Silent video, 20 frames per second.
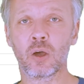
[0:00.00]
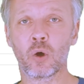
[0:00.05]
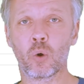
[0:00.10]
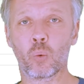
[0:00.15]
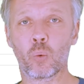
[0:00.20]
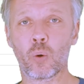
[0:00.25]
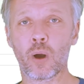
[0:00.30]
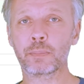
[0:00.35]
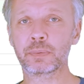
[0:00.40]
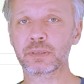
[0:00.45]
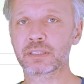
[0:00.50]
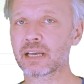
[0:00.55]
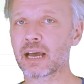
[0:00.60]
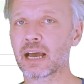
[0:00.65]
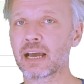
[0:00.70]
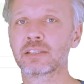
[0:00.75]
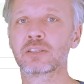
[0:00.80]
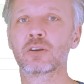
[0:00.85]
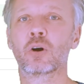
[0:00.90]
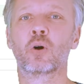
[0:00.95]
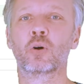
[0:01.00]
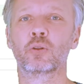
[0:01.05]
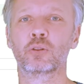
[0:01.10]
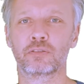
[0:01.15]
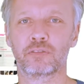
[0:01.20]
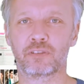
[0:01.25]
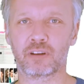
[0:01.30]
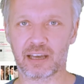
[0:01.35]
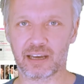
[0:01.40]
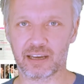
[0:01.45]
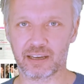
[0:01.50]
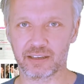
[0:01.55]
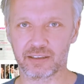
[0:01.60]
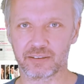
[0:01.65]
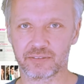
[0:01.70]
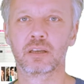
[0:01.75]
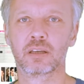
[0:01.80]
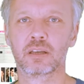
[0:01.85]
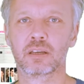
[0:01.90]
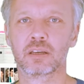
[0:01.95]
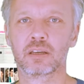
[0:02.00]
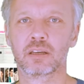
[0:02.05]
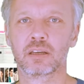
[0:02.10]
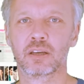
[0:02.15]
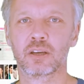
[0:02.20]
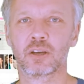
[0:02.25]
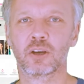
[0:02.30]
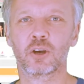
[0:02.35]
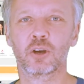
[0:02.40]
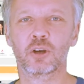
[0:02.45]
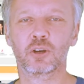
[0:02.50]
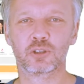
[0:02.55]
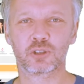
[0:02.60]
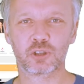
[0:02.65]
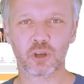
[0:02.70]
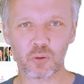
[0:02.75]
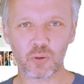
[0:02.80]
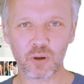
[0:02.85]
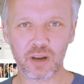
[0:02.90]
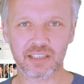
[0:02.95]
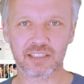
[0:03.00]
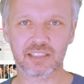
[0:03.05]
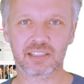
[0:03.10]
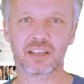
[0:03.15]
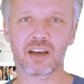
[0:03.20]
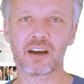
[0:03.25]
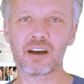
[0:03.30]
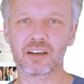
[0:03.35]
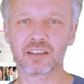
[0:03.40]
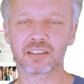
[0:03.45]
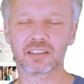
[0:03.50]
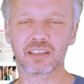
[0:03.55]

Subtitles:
websites on the fly. So let's start,